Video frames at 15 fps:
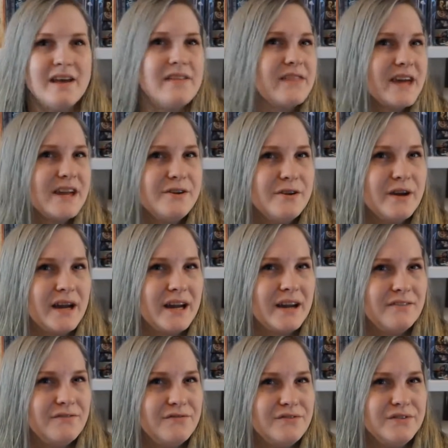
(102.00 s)
And then you
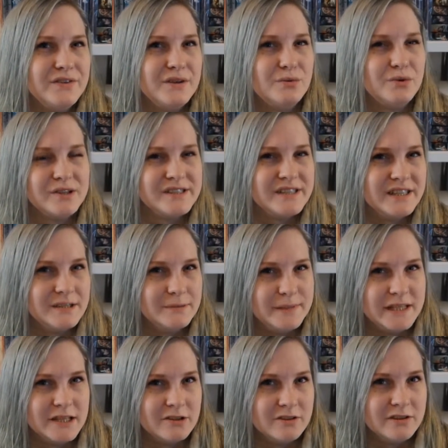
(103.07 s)
have the ones in the
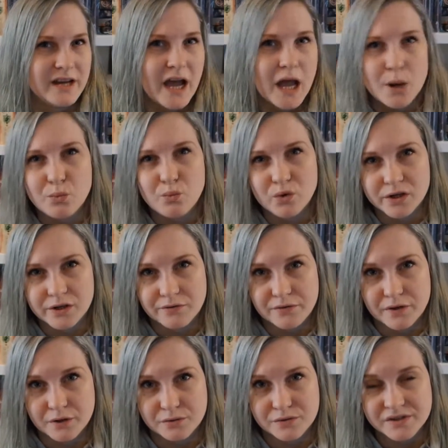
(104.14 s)
middle. I'm one of
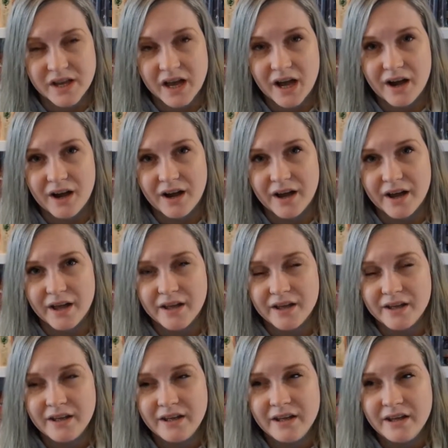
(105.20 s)
those. I
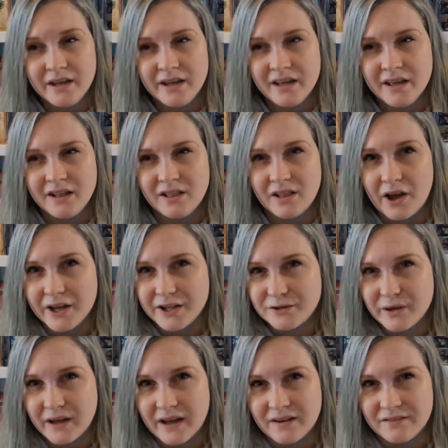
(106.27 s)
like
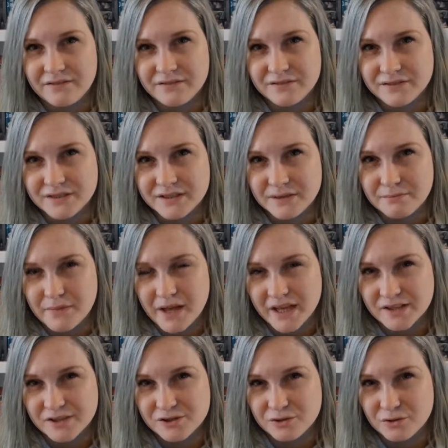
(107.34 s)
to have the
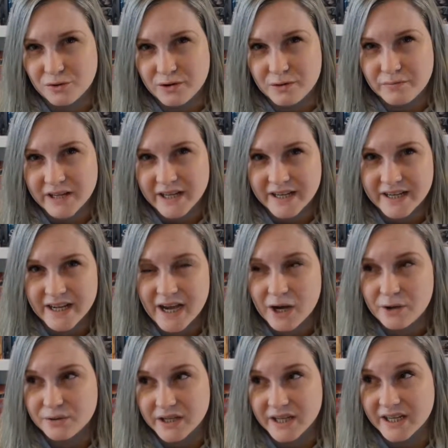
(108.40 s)
main story planned
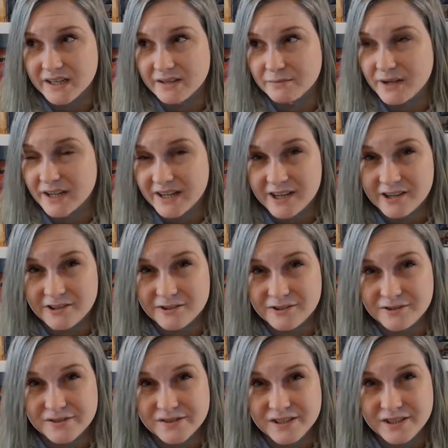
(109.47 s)
out and my
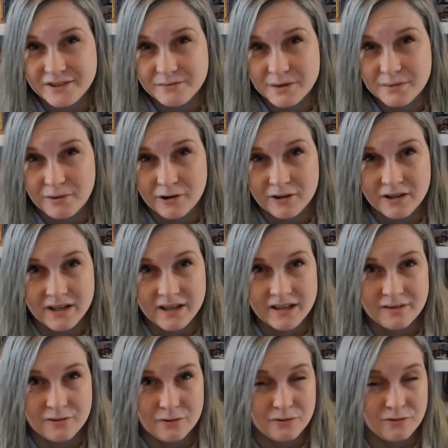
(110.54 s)
characters need to be
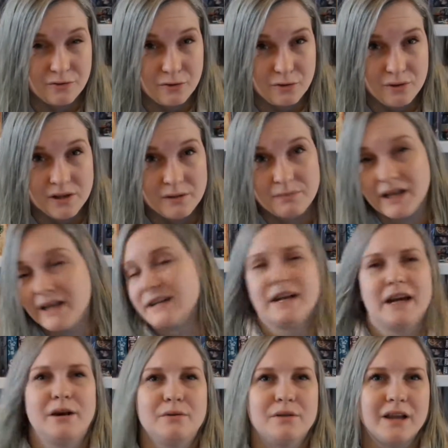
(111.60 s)
partly or wholly planned
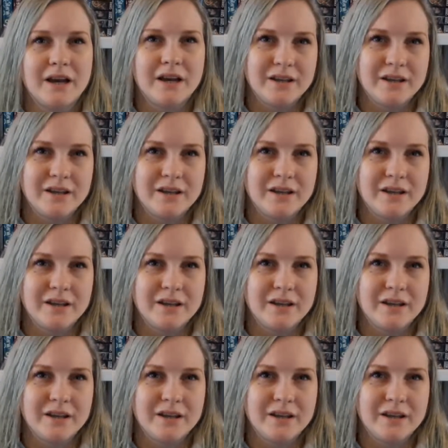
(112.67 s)
out.